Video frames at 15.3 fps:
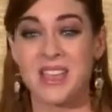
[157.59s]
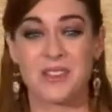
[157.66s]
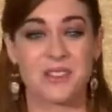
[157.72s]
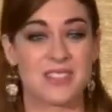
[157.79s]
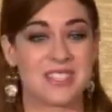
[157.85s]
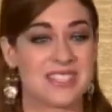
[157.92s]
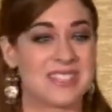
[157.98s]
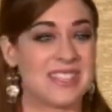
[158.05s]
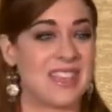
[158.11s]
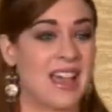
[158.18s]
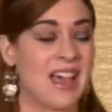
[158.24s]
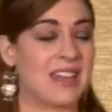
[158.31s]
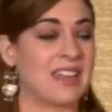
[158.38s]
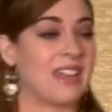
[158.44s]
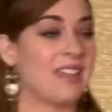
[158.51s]

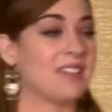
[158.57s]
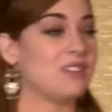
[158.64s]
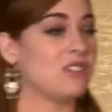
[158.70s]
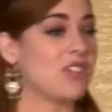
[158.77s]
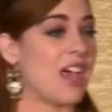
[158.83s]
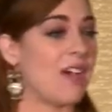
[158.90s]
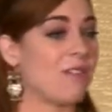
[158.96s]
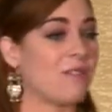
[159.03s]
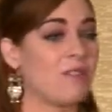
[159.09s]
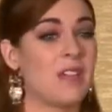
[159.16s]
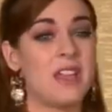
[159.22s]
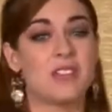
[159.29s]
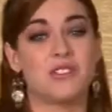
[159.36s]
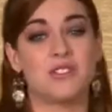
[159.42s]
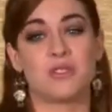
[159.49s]
Christiana, Jeff,
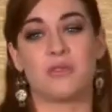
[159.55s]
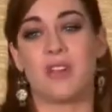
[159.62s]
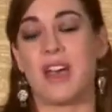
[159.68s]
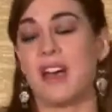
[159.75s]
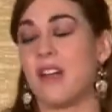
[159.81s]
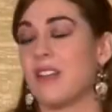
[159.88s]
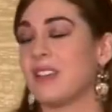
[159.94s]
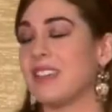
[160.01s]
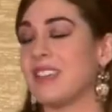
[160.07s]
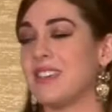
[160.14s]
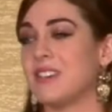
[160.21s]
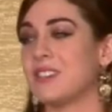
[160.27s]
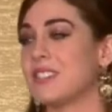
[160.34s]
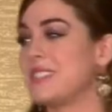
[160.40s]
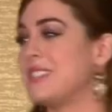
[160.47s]
Jarrell,
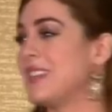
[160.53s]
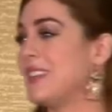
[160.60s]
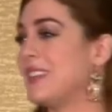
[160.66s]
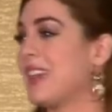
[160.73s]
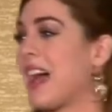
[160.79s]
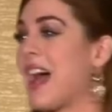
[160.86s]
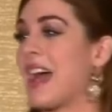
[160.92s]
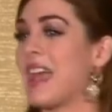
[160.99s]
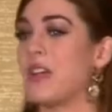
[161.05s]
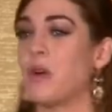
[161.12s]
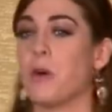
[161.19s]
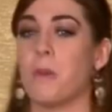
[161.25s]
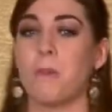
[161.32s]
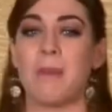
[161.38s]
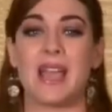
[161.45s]
Kirsten,
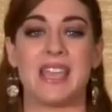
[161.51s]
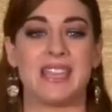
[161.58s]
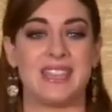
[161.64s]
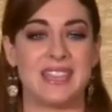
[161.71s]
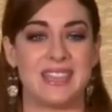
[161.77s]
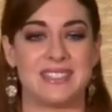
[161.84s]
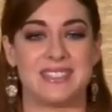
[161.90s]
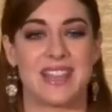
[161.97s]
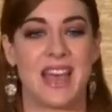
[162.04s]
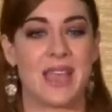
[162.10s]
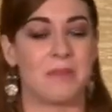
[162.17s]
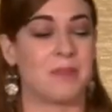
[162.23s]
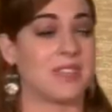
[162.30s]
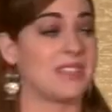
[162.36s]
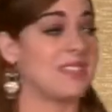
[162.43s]
Kyle, Mikey,
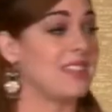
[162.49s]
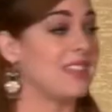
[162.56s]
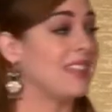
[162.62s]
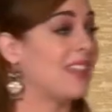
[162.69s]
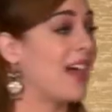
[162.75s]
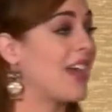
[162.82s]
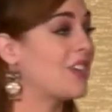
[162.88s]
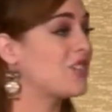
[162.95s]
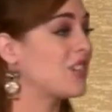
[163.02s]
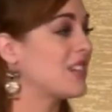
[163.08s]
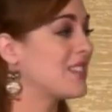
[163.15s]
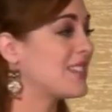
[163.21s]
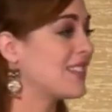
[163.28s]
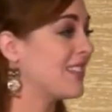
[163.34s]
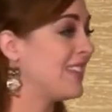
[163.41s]
Diamond, Elijah,
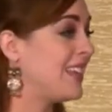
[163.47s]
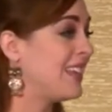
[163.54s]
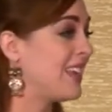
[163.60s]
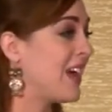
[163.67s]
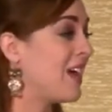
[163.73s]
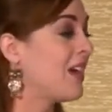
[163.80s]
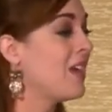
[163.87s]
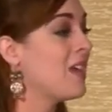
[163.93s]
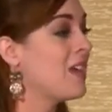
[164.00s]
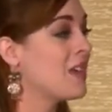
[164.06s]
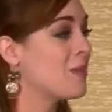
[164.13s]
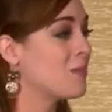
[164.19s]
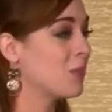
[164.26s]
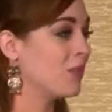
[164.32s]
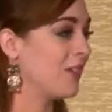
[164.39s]
Selena,
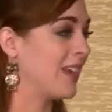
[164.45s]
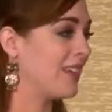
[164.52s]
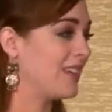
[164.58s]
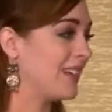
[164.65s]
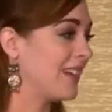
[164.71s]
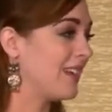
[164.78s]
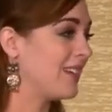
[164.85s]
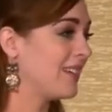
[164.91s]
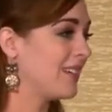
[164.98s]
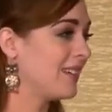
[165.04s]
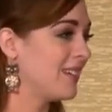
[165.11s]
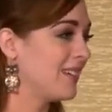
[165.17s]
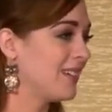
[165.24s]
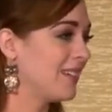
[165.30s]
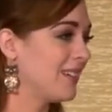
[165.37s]
Miranda.
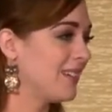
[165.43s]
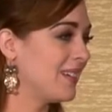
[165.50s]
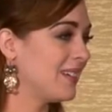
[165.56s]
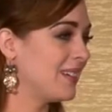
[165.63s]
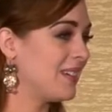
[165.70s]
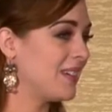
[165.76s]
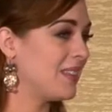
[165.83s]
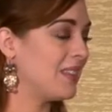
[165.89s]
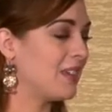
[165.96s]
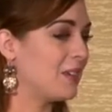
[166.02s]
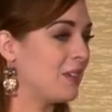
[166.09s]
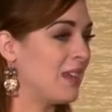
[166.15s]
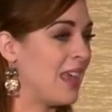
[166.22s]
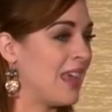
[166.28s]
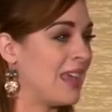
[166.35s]
Their
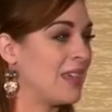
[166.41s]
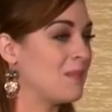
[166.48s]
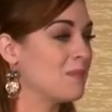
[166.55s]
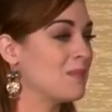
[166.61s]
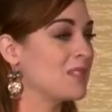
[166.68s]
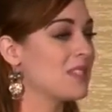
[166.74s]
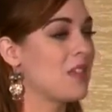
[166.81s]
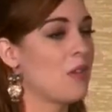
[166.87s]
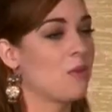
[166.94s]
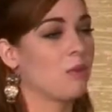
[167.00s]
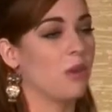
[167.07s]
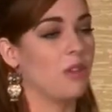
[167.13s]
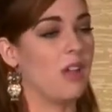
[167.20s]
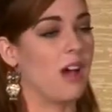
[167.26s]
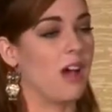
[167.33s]
names
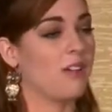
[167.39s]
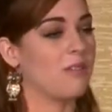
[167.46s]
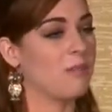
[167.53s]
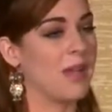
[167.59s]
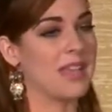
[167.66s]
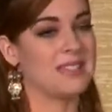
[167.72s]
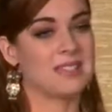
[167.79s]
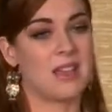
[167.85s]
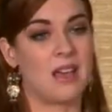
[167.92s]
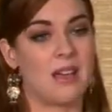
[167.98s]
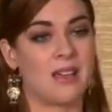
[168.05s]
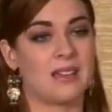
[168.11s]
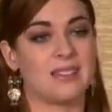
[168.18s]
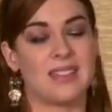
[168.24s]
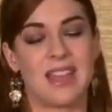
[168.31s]
roll off my
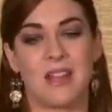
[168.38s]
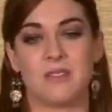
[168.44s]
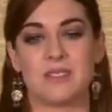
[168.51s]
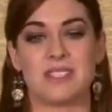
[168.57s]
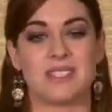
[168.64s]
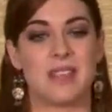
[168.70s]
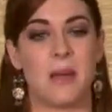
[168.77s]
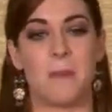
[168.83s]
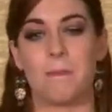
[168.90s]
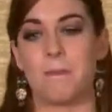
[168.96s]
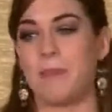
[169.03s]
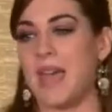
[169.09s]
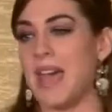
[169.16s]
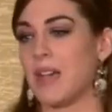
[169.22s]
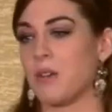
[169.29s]
tongue down some
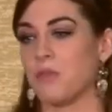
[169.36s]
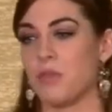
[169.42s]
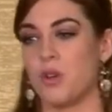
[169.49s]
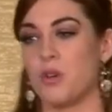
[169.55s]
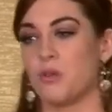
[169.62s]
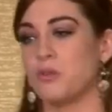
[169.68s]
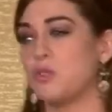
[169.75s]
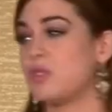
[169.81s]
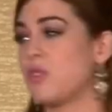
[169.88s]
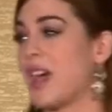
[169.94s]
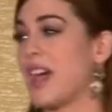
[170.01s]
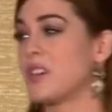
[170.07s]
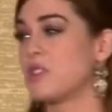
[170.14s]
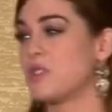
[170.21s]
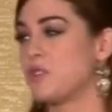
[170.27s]
back road,
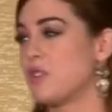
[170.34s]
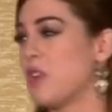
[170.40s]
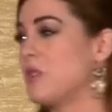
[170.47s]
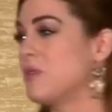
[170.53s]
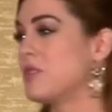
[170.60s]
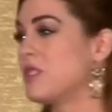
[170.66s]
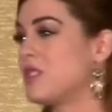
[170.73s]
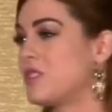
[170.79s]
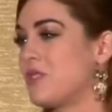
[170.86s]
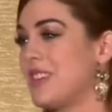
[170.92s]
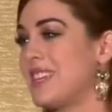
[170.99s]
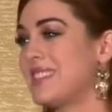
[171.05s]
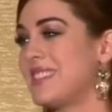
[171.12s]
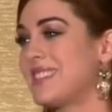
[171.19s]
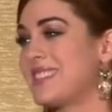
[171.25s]
trash-strewn
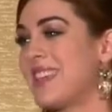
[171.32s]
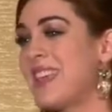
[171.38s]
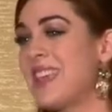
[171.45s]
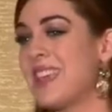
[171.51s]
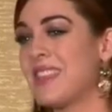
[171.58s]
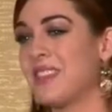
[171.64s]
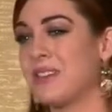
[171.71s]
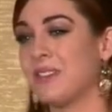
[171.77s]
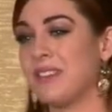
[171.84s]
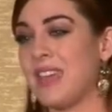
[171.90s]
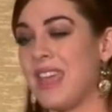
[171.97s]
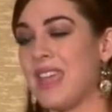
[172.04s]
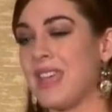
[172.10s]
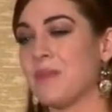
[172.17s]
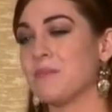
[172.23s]
streets. Their
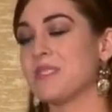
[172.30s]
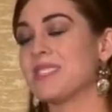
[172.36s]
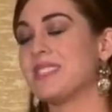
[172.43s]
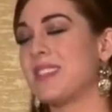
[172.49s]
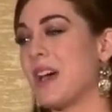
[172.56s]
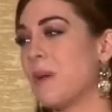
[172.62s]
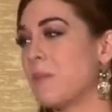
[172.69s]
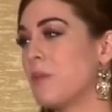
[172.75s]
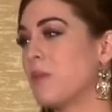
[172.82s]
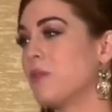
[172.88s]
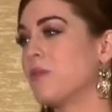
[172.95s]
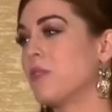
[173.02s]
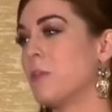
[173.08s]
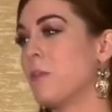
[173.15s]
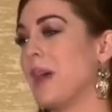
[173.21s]
names tumble
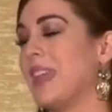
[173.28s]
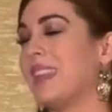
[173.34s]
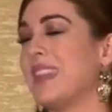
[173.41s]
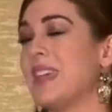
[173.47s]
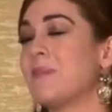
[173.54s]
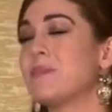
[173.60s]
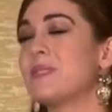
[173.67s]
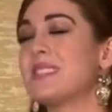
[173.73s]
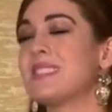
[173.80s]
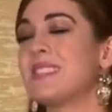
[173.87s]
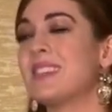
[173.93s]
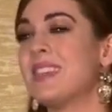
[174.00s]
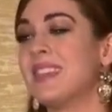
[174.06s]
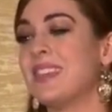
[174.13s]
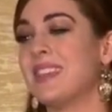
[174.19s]
from my lips
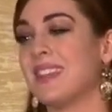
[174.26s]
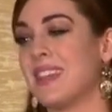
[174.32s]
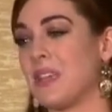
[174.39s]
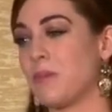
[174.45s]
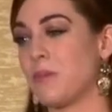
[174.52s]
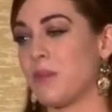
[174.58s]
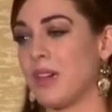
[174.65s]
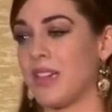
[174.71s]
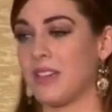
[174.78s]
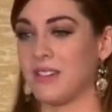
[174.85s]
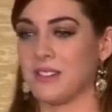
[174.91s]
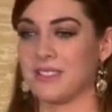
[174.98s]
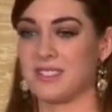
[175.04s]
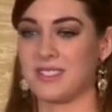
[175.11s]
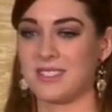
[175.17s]
like
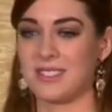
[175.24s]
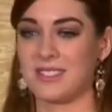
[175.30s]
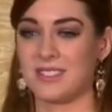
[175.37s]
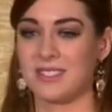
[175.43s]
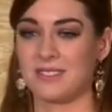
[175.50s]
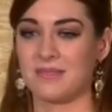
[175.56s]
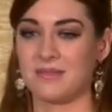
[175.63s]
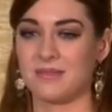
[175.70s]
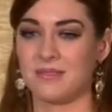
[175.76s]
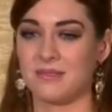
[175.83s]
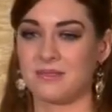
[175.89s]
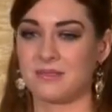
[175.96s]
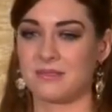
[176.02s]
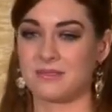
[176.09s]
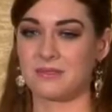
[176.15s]
prayers.
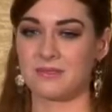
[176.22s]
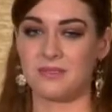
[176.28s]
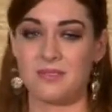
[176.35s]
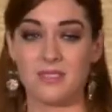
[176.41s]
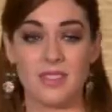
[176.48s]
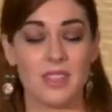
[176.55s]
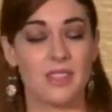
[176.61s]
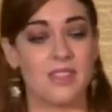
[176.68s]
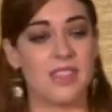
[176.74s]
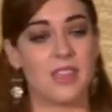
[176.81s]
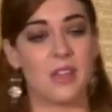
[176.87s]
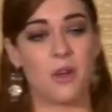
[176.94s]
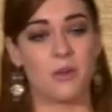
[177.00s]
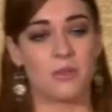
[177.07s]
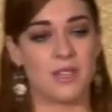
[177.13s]
The
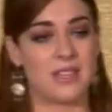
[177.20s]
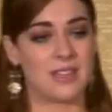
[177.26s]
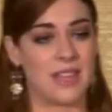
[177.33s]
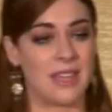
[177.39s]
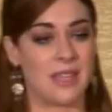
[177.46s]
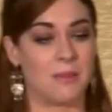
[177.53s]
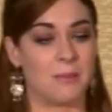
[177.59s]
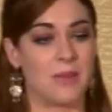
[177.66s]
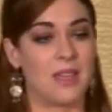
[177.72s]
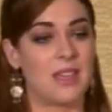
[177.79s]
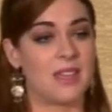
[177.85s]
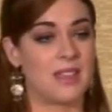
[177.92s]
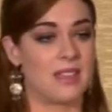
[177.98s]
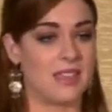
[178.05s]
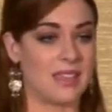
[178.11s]
only name
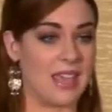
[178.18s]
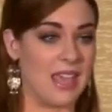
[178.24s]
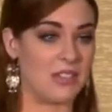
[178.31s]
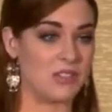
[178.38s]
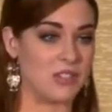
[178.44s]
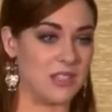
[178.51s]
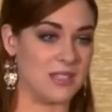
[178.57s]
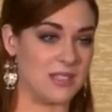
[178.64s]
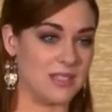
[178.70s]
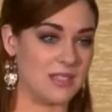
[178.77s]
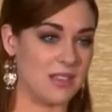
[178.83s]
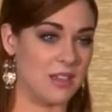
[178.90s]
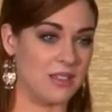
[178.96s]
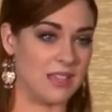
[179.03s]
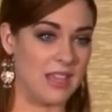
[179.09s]
that catches
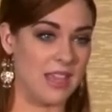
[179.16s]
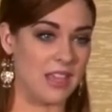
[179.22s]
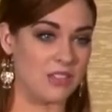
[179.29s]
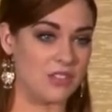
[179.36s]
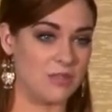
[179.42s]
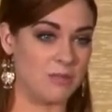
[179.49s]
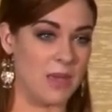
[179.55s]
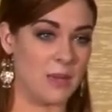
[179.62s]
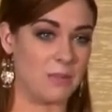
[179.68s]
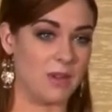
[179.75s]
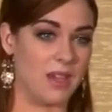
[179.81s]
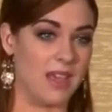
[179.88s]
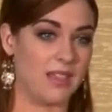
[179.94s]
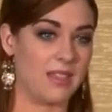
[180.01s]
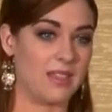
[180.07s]
on the edge of my
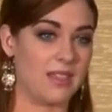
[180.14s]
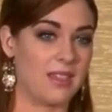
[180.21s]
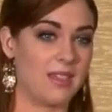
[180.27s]
breath